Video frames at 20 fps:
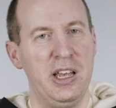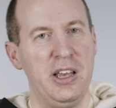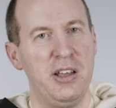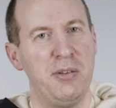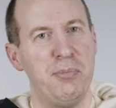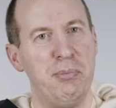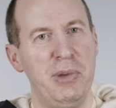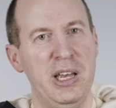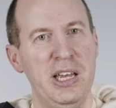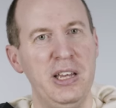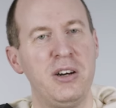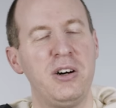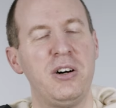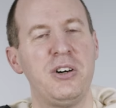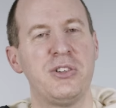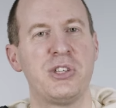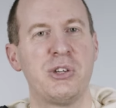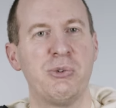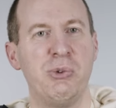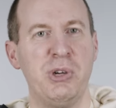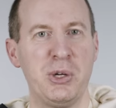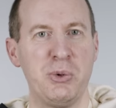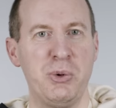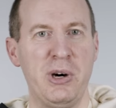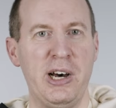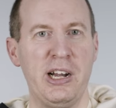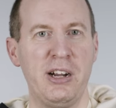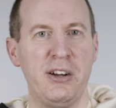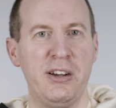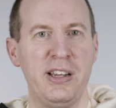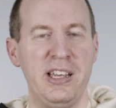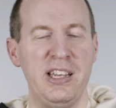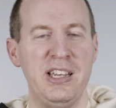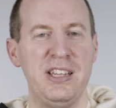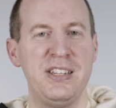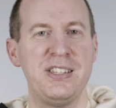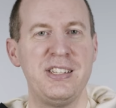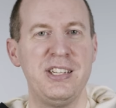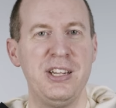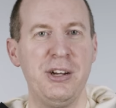It may also require
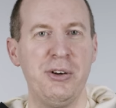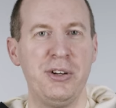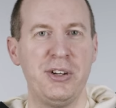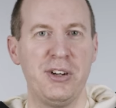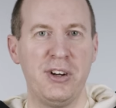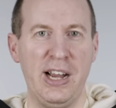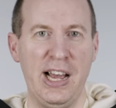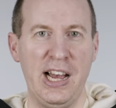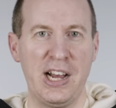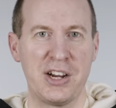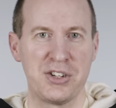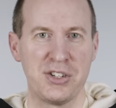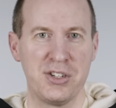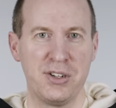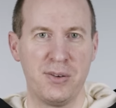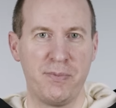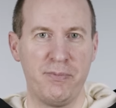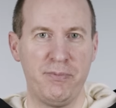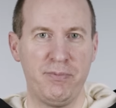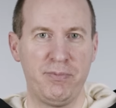interior action.